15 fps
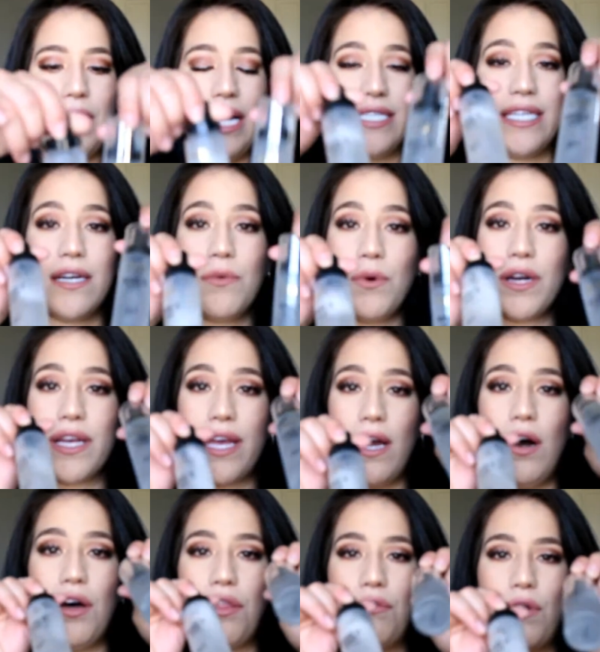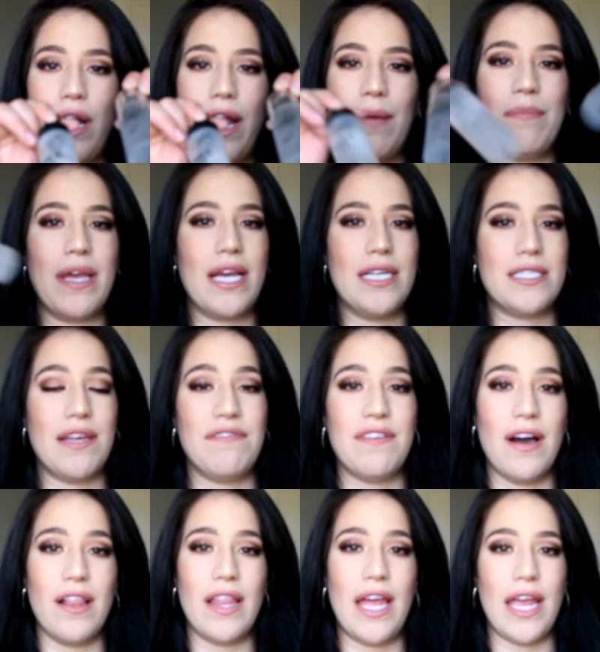I didn't want to get all 3 because I
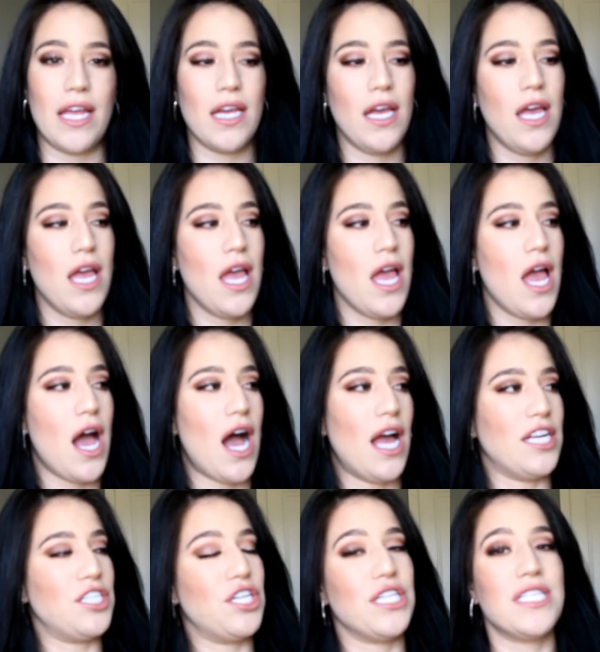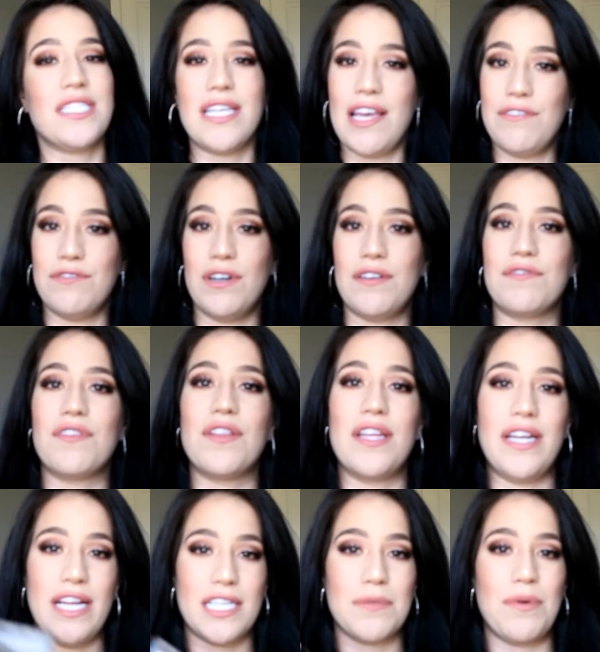felt like I should save one for the
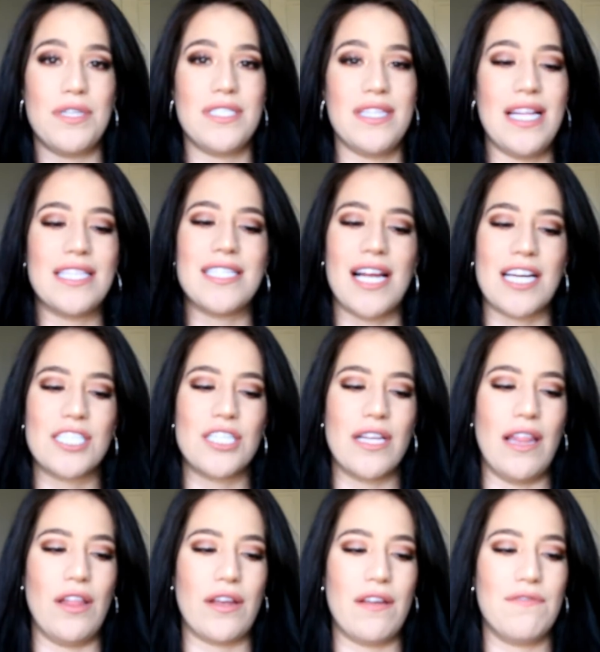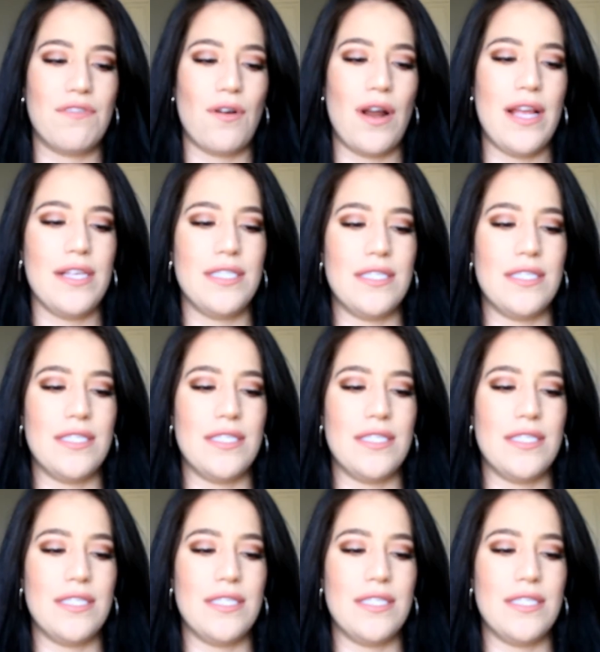next person that's actually looking for it.